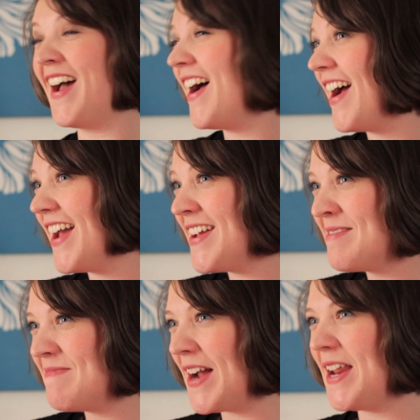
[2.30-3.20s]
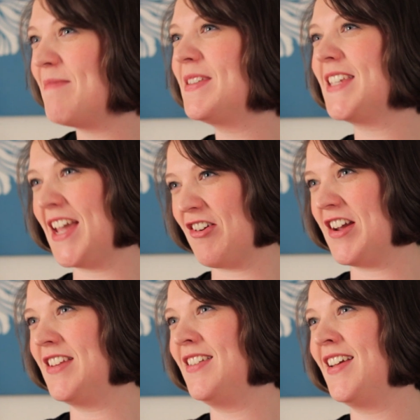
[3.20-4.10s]
Hi, my name is
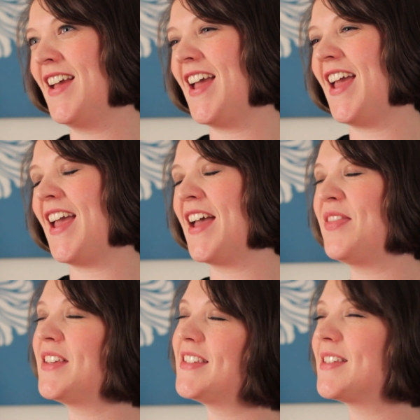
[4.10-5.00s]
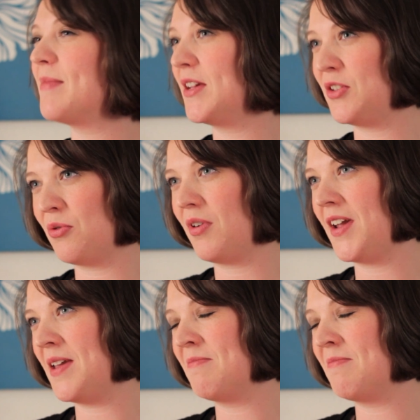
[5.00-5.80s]
Erin, and this is my story.